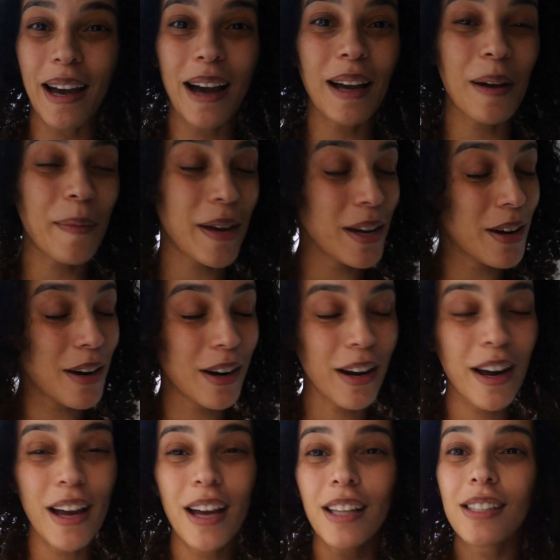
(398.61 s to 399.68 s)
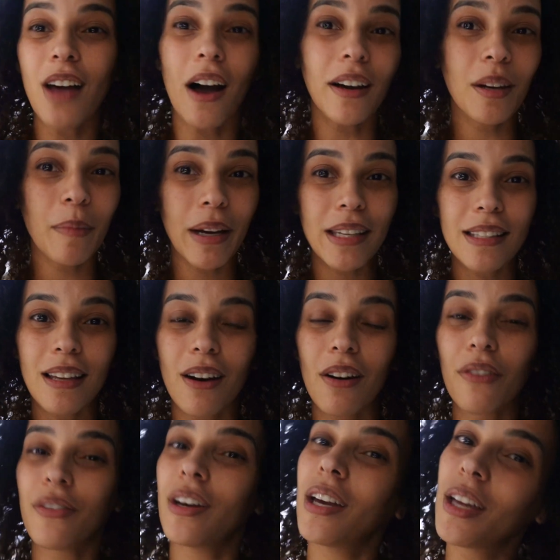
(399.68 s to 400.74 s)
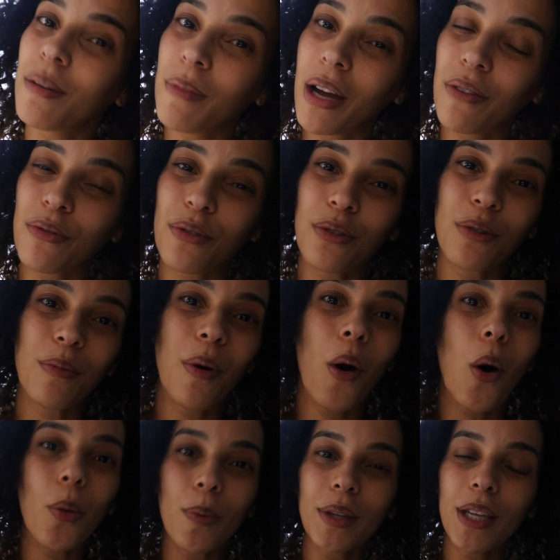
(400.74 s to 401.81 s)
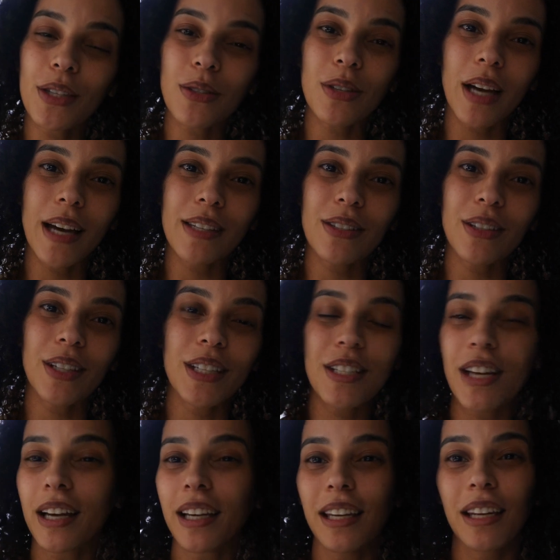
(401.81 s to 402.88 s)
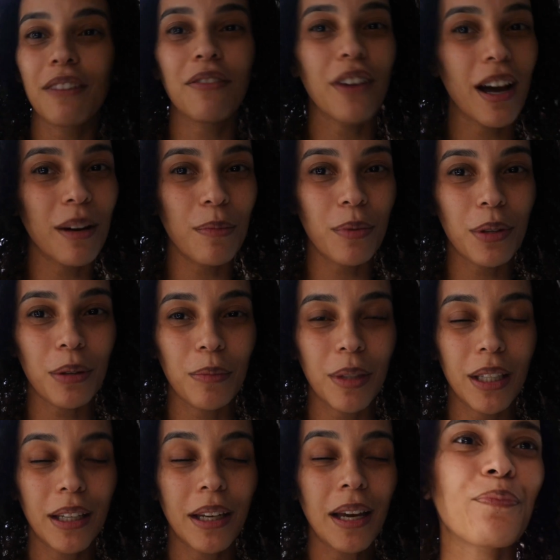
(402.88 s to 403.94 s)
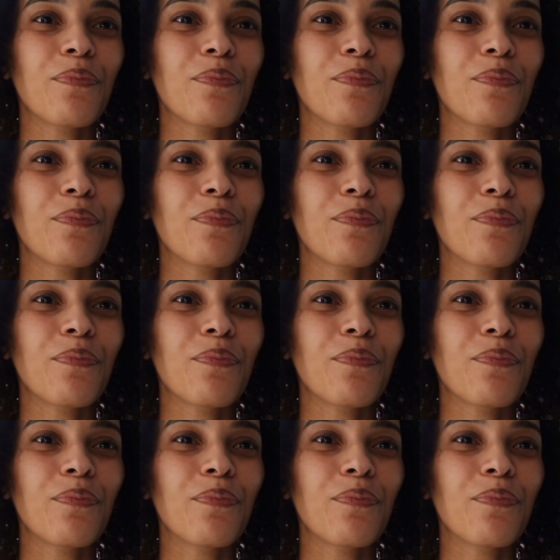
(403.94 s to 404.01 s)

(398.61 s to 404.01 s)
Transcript: I am here talking to myself in my room, hoping that you guys are going to check in and vibe with me.